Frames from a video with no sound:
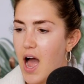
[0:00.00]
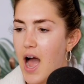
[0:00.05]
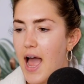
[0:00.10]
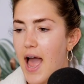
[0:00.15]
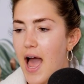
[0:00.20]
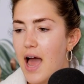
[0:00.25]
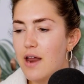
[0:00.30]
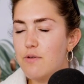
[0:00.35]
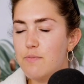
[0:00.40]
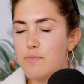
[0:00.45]
I
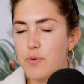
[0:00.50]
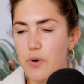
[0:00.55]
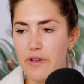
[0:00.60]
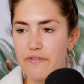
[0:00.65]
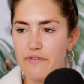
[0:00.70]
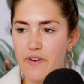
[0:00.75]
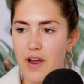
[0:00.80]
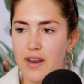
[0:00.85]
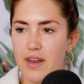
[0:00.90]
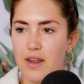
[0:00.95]
had a
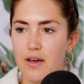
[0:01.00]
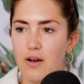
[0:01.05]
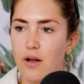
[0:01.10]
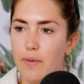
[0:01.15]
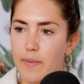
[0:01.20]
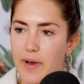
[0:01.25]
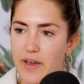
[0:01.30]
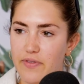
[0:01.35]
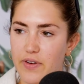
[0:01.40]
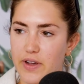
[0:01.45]
boyfriend that all
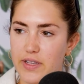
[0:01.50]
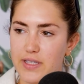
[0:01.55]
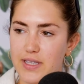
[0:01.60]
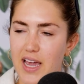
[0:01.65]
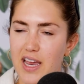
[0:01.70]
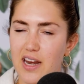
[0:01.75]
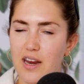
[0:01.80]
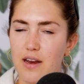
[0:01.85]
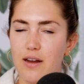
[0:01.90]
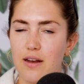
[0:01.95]
my friends
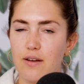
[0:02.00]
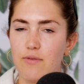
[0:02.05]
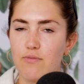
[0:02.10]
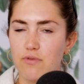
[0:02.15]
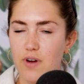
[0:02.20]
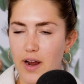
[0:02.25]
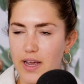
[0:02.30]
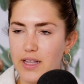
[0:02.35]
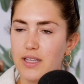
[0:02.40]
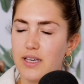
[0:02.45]
hated, and
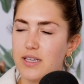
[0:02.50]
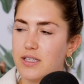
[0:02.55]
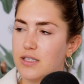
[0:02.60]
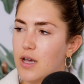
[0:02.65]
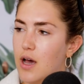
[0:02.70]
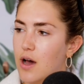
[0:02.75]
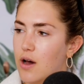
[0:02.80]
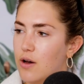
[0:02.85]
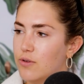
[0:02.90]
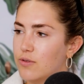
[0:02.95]
rightly
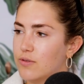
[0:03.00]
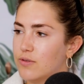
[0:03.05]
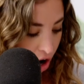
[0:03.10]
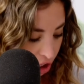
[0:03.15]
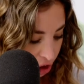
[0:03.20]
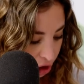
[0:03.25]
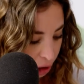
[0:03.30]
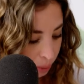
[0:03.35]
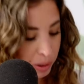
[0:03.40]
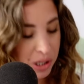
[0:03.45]
so.
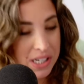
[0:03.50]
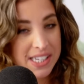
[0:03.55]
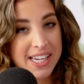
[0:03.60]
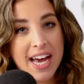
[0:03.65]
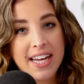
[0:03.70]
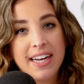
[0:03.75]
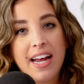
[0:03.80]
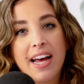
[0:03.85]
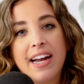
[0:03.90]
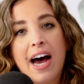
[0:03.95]

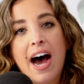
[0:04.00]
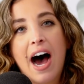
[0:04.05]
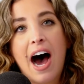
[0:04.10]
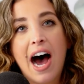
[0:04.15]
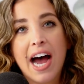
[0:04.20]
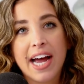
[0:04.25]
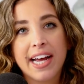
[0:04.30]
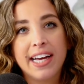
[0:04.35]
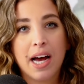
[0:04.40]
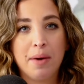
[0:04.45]
100%. And
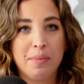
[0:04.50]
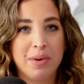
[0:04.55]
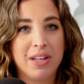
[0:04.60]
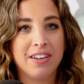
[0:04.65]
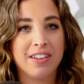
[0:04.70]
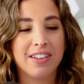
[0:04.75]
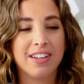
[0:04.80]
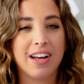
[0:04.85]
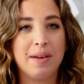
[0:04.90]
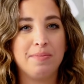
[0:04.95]
I
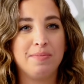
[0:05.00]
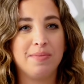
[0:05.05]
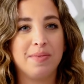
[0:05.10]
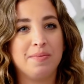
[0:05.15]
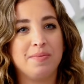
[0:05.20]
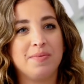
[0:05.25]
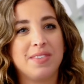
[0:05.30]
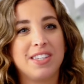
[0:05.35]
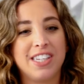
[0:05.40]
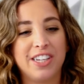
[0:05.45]
mean, I'm
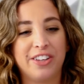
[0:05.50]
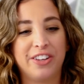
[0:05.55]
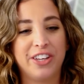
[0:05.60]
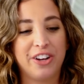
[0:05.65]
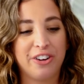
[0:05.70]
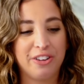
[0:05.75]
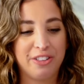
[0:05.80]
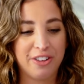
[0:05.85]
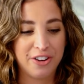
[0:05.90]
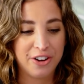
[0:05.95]
stealing
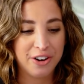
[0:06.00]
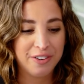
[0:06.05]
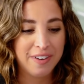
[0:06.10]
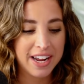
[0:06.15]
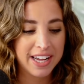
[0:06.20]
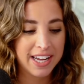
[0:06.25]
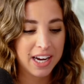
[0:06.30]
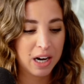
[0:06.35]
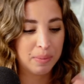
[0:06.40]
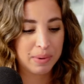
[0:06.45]
your thunder
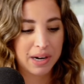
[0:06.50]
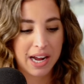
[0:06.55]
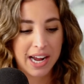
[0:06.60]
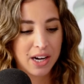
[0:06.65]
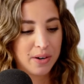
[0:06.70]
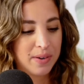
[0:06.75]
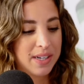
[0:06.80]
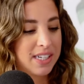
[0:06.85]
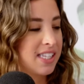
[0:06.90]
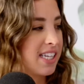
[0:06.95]
right here, but I
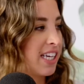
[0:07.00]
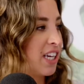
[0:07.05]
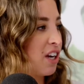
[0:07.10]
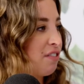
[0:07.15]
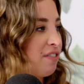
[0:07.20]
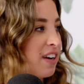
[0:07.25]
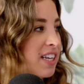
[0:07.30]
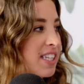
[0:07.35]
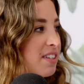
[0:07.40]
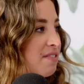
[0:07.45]
always think
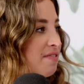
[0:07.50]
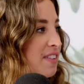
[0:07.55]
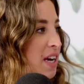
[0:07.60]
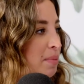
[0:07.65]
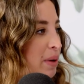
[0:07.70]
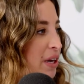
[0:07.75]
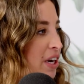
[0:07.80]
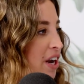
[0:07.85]
your friends and family